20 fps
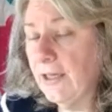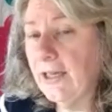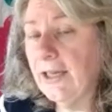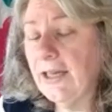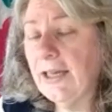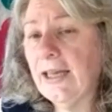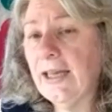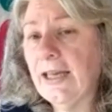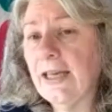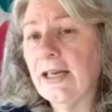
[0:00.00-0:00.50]

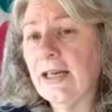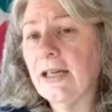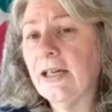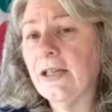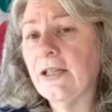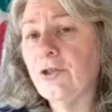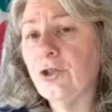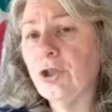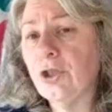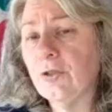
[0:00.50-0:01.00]

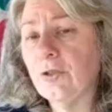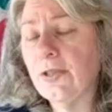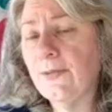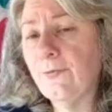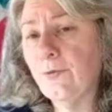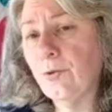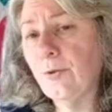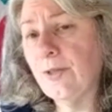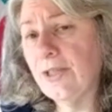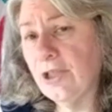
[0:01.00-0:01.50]
and she'll give
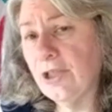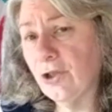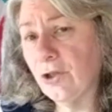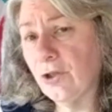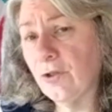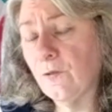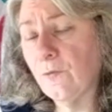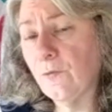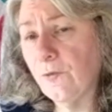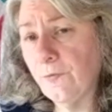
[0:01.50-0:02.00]
you an
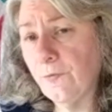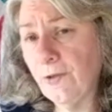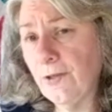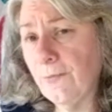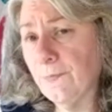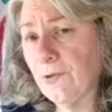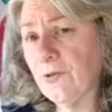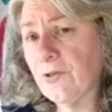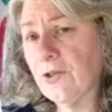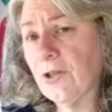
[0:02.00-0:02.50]
additional
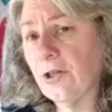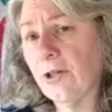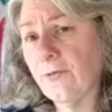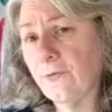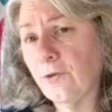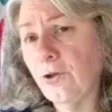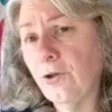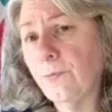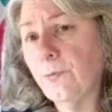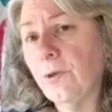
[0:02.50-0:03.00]
15% off
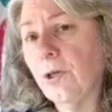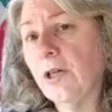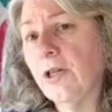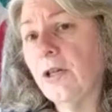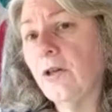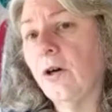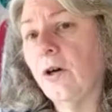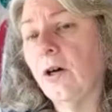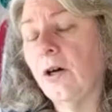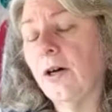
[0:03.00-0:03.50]
coupon
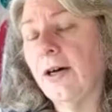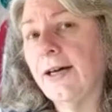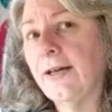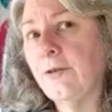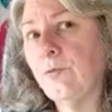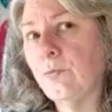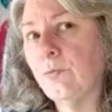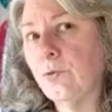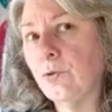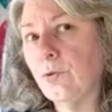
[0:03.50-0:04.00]
on
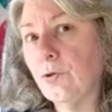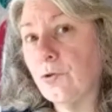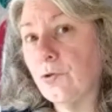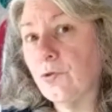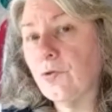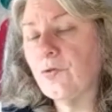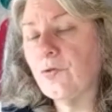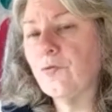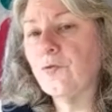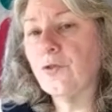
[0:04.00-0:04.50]

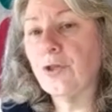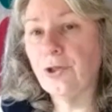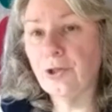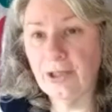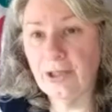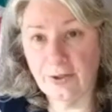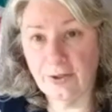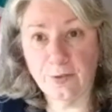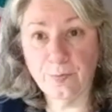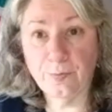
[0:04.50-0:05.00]
rulers for your
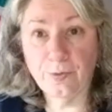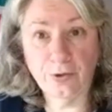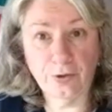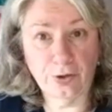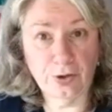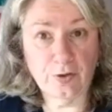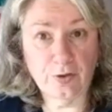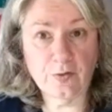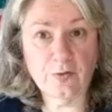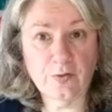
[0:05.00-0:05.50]
next
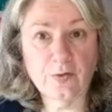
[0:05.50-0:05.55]
purchase.